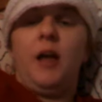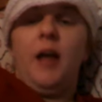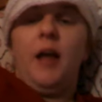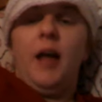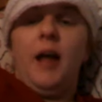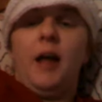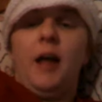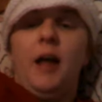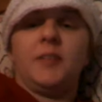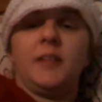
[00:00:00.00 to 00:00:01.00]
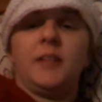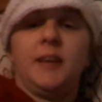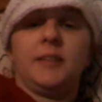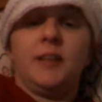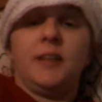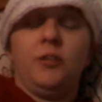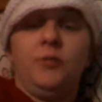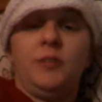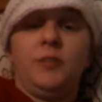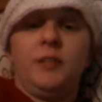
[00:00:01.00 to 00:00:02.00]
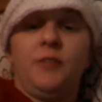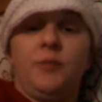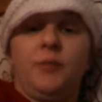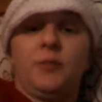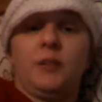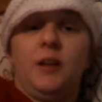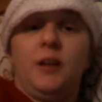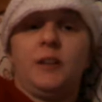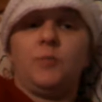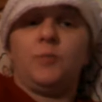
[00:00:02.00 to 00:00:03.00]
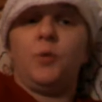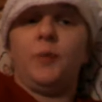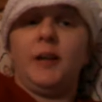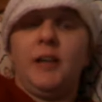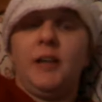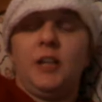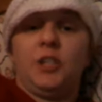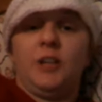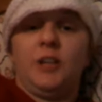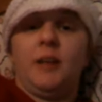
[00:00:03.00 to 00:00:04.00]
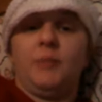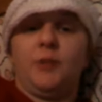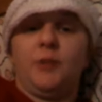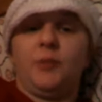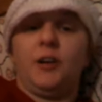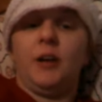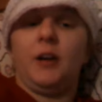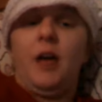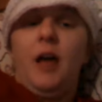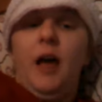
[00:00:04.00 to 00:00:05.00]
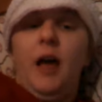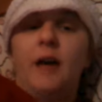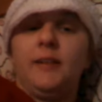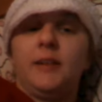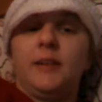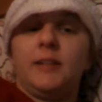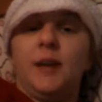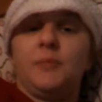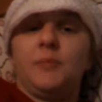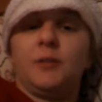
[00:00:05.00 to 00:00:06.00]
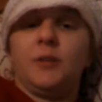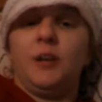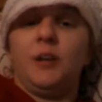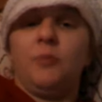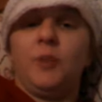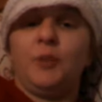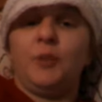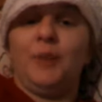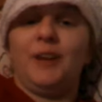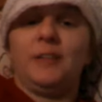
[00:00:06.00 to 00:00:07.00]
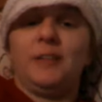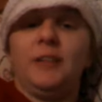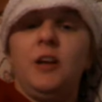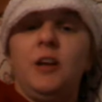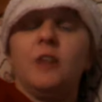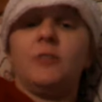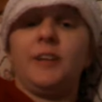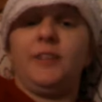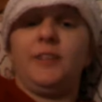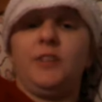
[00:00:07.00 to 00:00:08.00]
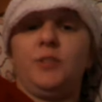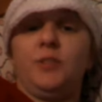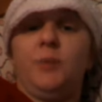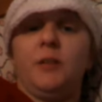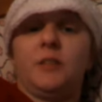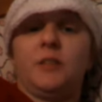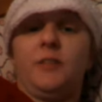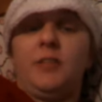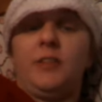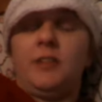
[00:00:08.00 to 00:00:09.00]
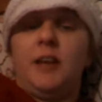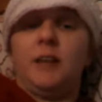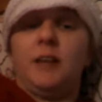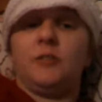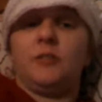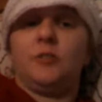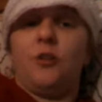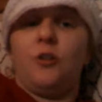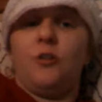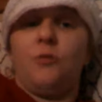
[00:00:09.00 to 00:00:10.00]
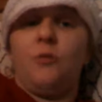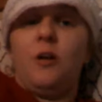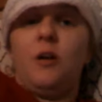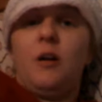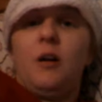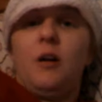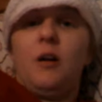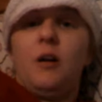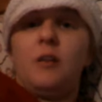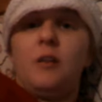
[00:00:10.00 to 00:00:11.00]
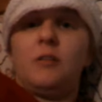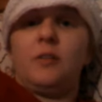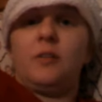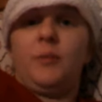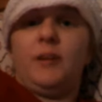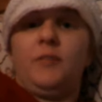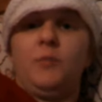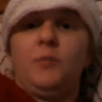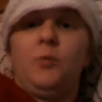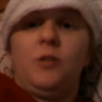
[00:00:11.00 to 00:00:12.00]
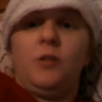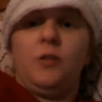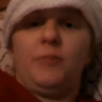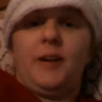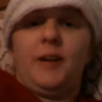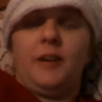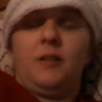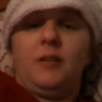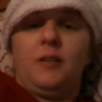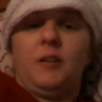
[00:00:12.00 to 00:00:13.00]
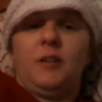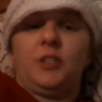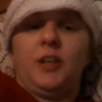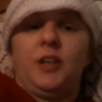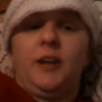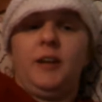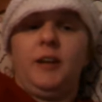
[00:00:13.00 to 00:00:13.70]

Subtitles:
And the test they do to see if it was a clot is more radiation and blood work. And a lot of times when you're pregnant, you'll get a false positive on the test. So there'll be even more radiology. And he